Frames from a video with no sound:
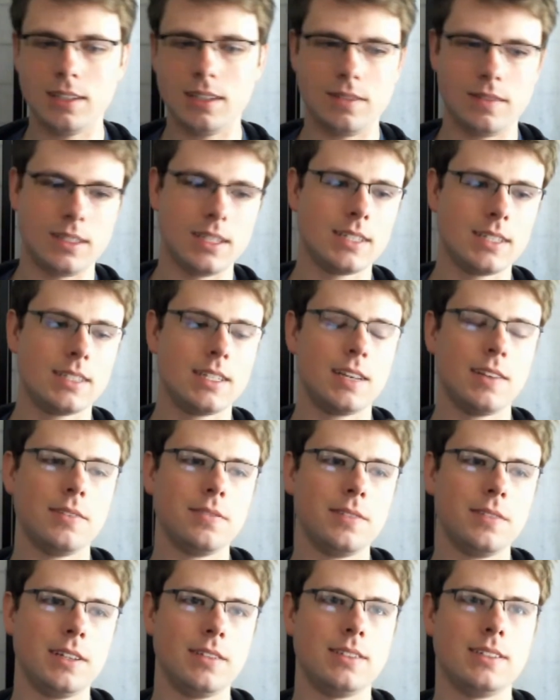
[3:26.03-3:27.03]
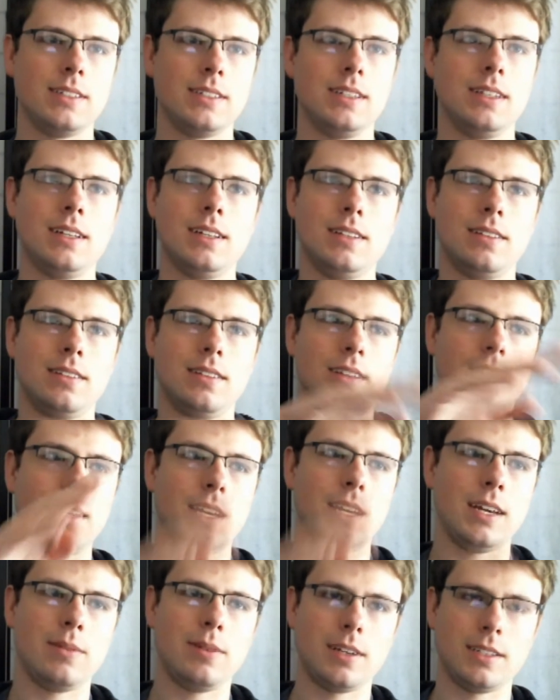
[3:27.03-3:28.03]
If it doesn't have the frequency, then
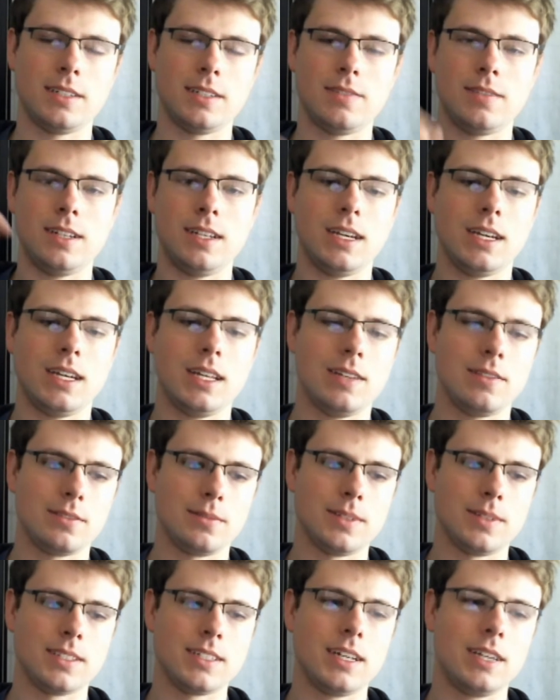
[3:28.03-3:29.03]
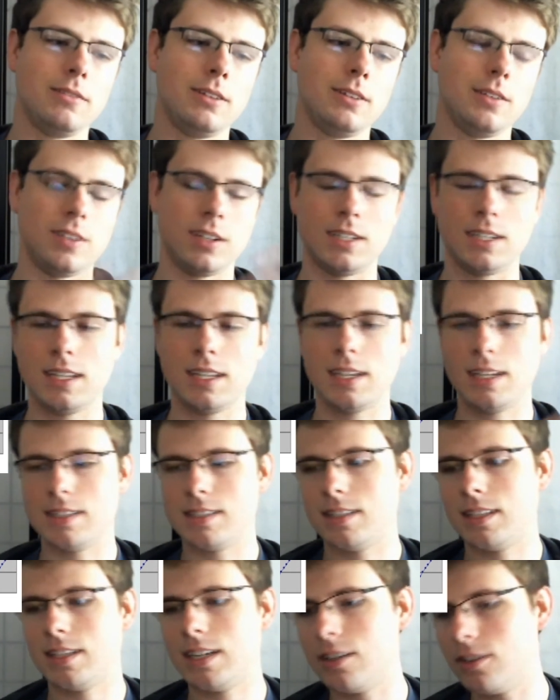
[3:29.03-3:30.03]
the positive and negatives from the sine wave are going to
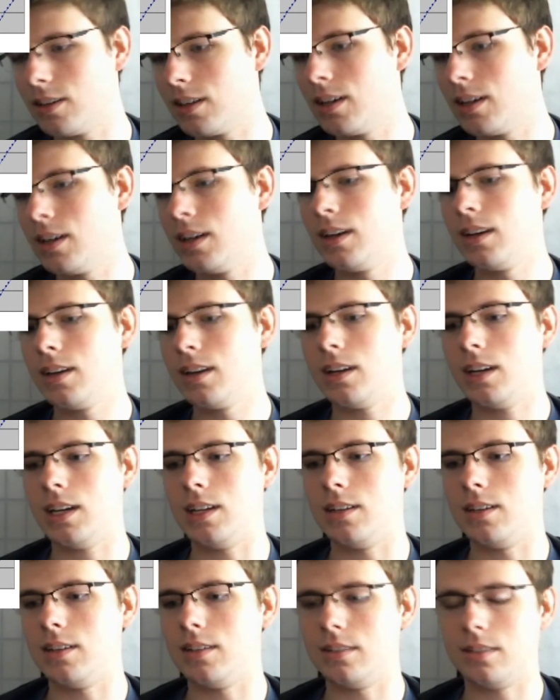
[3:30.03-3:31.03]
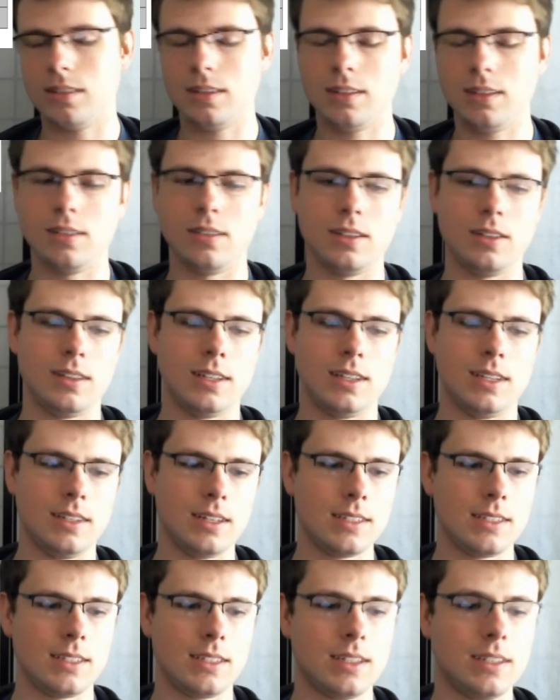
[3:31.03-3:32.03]
cancel out, and you'll know that it
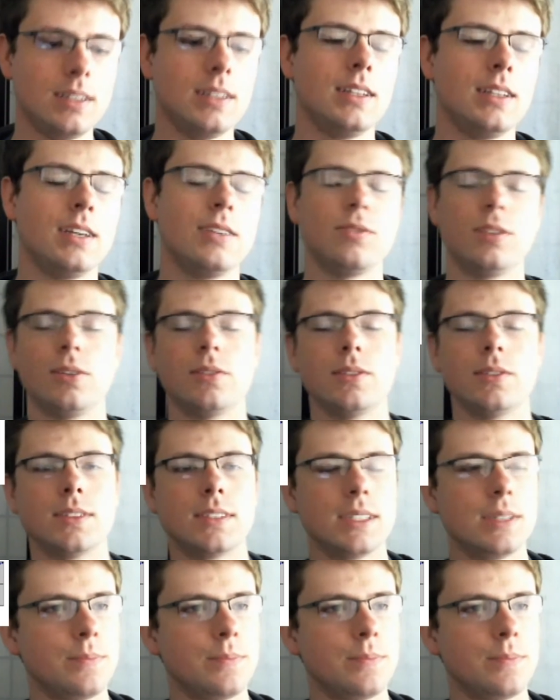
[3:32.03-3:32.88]
doesn't contain that frequency.